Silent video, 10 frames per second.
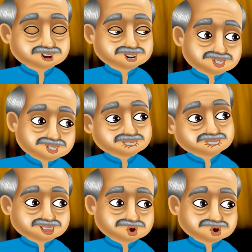Oh,
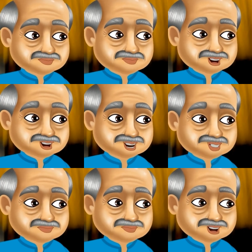you came for the
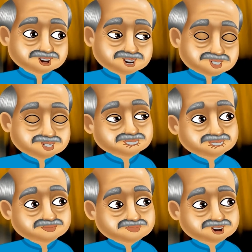
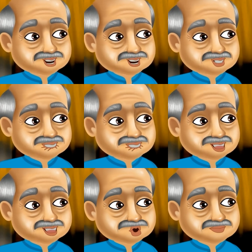firecrackers. Uh, tell me
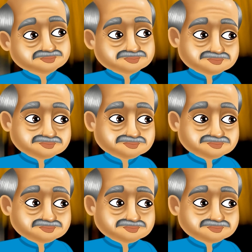what all do you